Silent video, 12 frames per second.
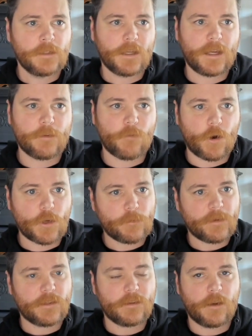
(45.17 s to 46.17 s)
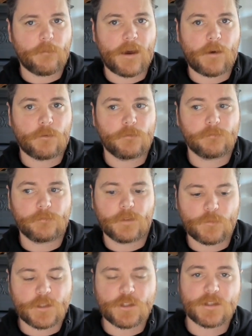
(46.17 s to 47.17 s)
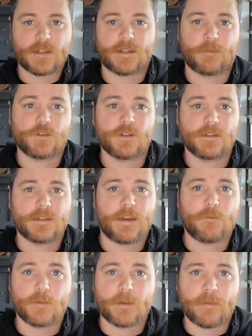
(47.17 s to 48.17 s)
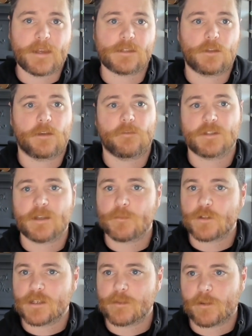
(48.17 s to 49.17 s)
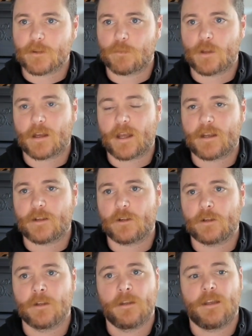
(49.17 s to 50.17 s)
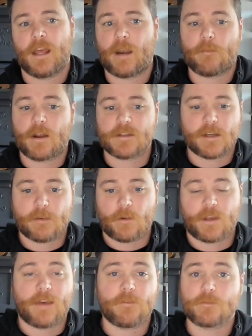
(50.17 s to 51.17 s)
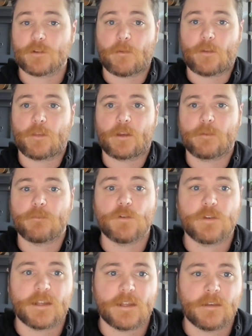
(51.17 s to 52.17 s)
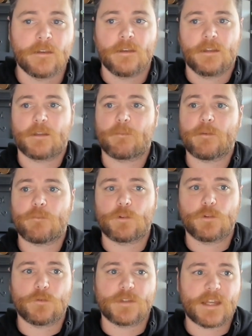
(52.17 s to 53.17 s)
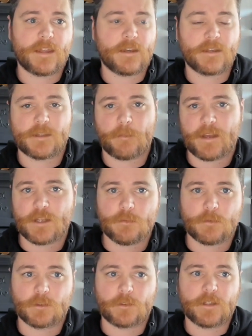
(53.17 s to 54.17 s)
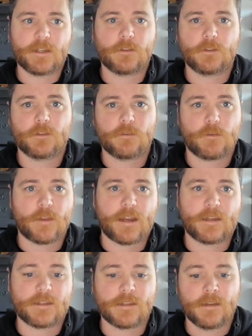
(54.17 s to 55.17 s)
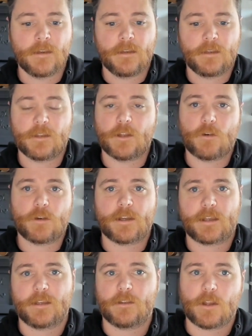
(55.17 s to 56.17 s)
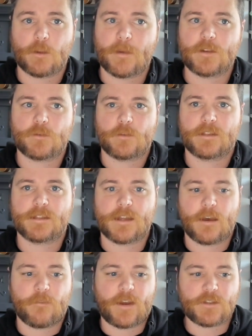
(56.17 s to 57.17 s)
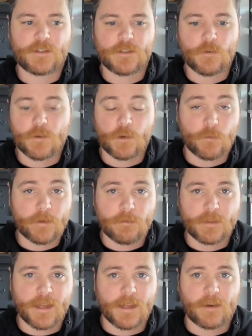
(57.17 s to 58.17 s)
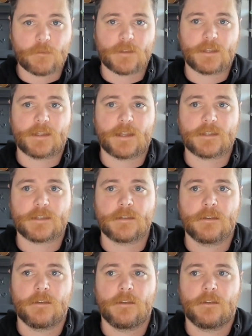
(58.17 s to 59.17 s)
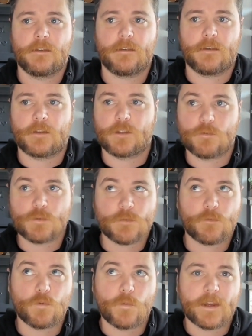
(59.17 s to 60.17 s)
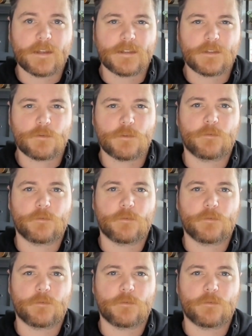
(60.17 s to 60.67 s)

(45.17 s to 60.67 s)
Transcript: kind of argument about really just assumptions. Everybody makes a lot of assumptions about the block editor, and I'm not talking about Kevin, I'm talking about the community, the people who say that it's a page builder killer or that it's, going to kill Elementor and stuff. I just don't agree with that. I don't think that's a useful way to sort